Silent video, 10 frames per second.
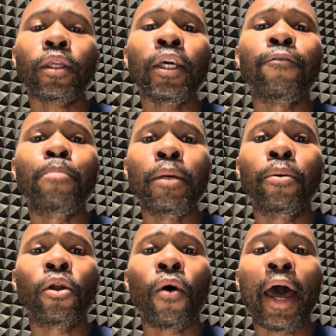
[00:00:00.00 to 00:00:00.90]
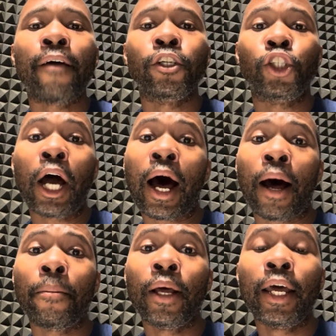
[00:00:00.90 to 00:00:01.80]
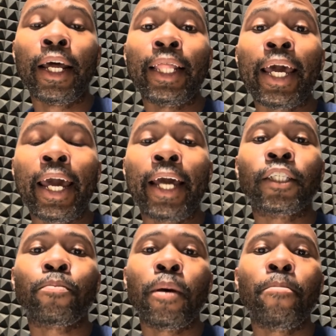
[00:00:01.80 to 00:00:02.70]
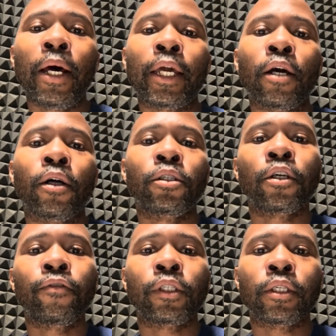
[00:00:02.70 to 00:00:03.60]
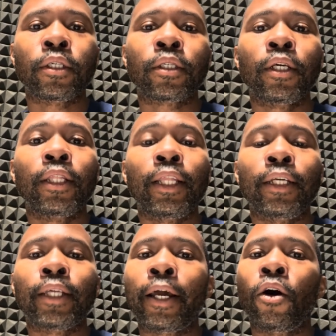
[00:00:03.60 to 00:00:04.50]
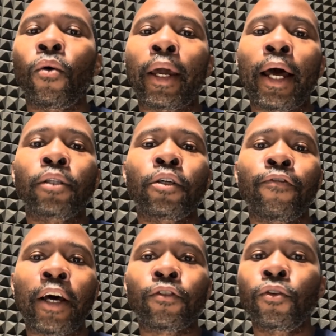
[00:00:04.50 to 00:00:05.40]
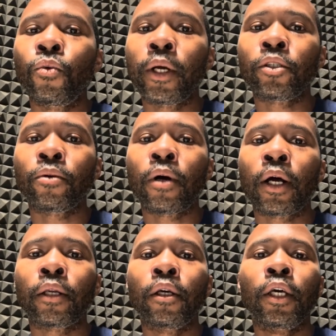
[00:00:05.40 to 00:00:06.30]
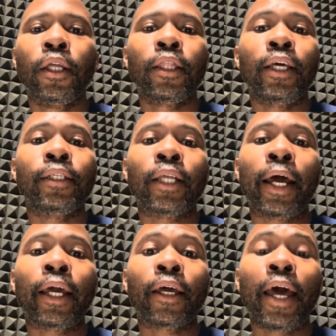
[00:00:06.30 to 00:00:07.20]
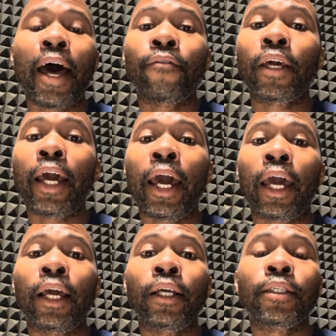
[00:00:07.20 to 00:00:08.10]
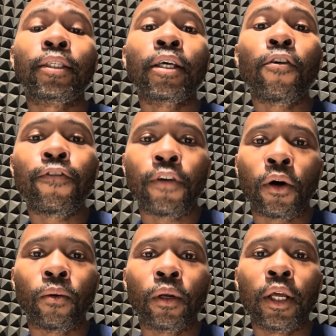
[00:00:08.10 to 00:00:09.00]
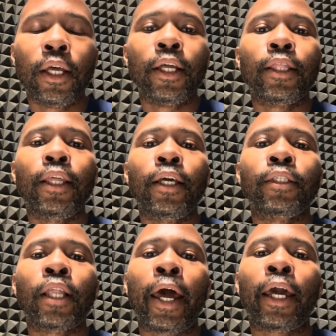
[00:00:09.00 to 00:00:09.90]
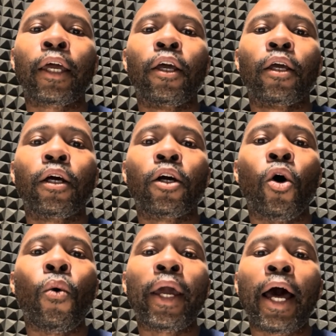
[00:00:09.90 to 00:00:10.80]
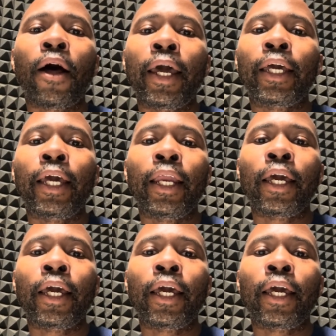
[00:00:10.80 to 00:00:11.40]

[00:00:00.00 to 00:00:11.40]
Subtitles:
If people don't have a job, they can't spend money on services. Things like going out to a fast food restaurant, things like having a cell phone, things like going out and